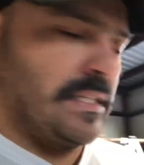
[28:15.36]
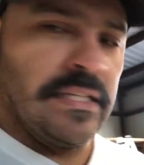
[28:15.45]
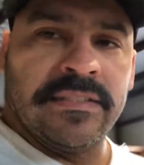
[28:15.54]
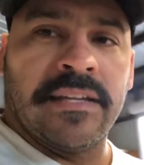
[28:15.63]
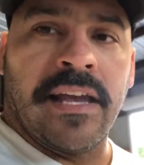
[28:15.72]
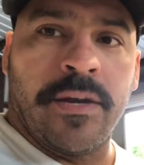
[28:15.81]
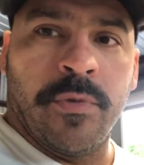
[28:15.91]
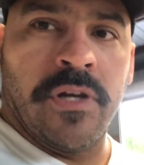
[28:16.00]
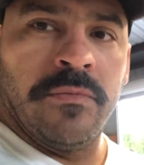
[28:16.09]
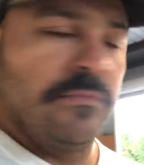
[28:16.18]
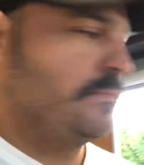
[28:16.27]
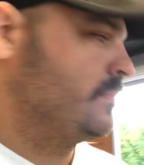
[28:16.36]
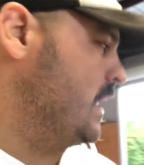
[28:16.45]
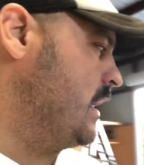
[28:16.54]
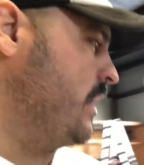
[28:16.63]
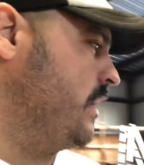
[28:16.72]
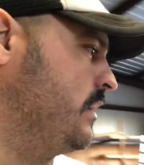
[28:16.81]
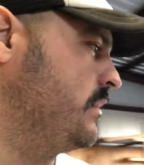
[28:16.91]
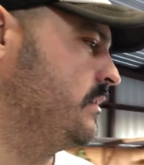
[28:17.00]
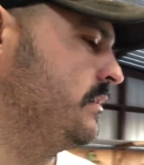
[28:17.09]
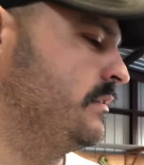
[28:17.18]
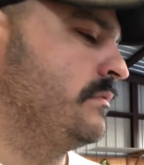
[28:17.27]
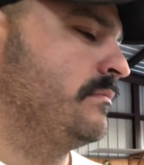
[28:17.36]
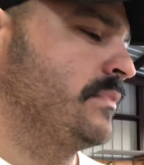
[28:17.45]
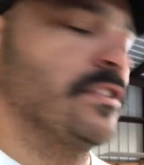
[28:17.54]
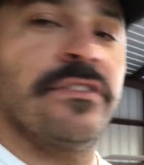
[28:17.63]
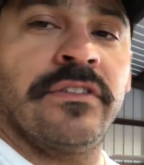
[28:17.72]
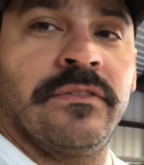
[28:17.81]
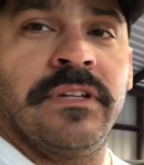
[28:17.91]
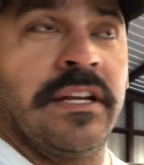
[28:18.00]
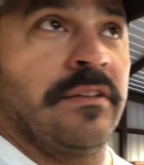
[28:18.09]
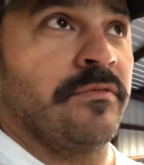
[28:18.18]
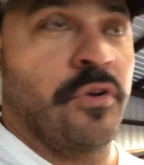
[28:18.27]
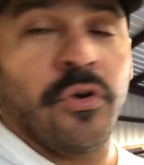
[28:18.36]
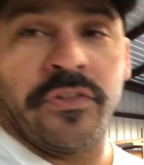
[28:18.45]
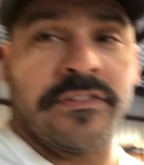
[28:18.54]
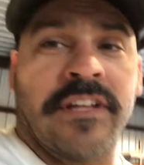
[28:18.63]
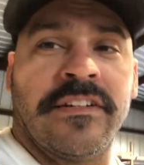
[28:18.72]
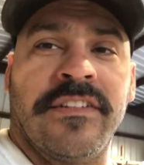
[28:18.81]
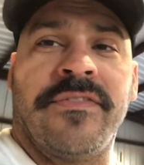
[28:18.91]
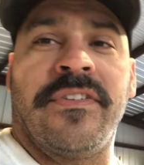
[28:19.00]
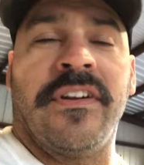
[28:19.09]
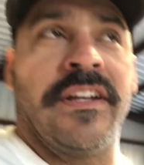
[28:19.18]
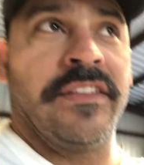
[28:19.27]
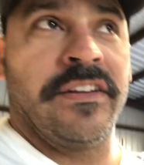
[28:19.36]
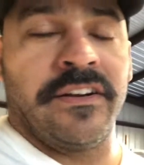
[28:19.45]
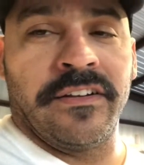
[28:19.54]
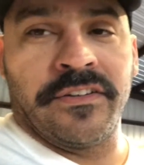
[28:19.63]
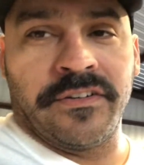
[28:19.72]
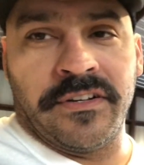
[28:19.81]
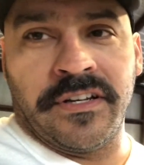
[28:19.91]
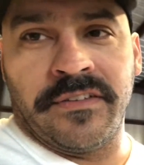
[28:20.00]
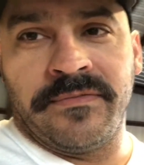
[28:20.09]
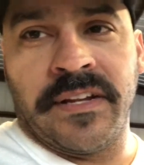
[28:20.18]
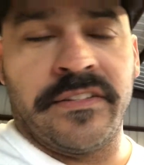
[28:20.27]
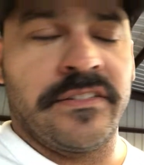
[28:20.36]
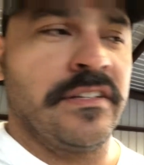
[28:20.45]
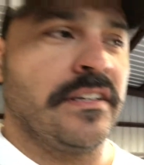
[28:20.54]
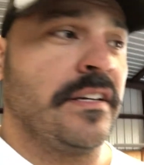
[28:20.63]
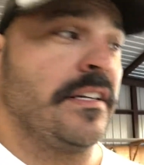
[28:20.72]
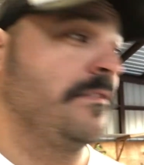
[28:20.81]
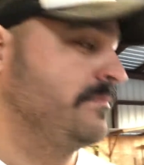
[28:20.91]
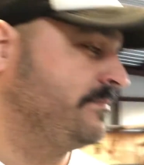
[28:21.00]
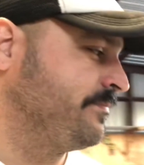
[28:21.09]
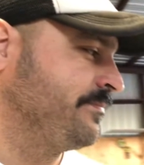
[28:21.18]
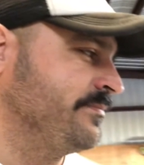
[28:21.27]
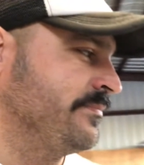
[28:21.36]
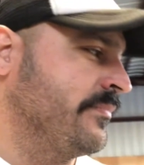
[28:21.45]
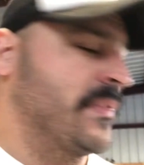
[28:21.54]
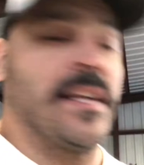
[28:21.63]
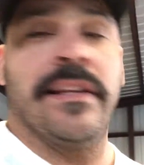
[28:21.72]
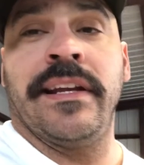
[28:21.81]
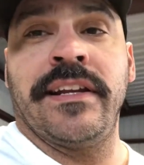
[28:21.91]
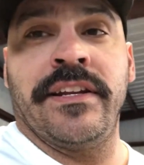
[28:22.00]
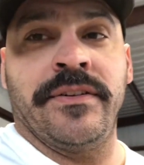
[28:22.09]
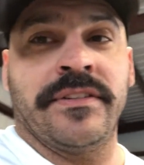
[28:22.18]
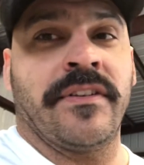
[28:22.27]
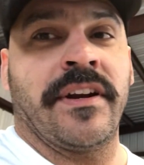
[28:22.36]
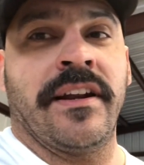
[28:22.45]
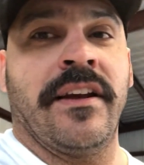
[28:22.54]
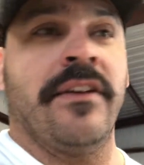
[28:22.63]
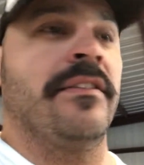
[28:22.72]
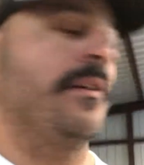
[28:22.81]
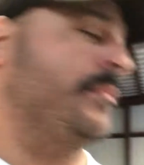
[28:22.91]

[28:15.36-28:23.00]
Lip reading: side them up, and roll this out to the front in their little fenced-in area. They could use it right now.